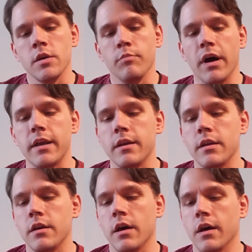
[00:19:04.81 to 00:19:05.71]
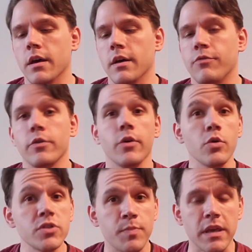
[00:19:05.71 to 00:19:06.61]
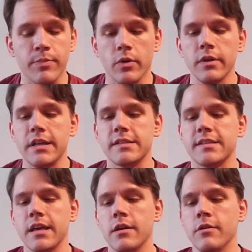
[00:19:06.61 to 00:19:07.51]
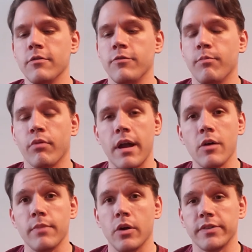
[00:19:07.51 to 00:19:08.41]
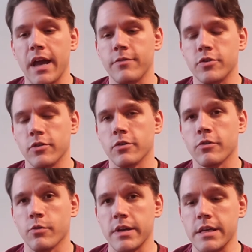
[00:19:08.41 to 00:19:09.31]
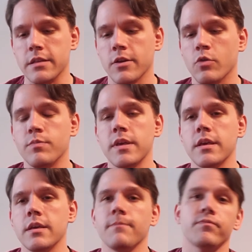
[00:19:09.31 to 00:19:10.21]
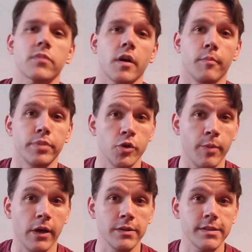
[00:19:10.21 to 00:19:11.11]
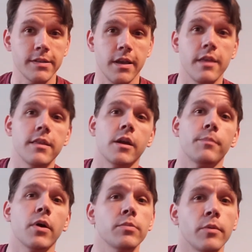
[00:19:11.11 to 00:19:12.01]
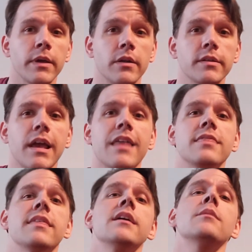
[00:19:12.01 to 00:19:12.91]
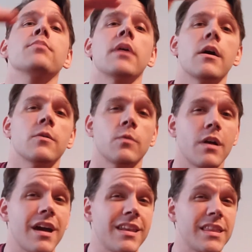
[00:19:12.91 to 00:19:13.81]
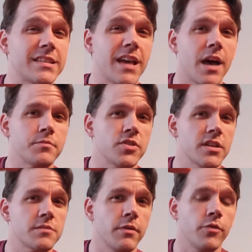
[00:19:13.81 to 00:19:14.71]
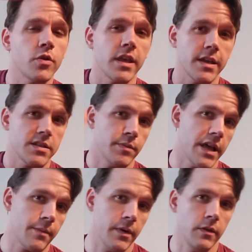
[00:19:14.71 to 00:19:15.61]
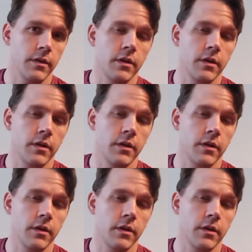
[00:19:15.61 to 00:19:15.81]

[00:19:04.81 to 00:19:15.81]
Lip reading: But for those people, instead of brown belt after green, there would be a blue belt and then a purple belt and then a brown right at the top just before they get to black belt.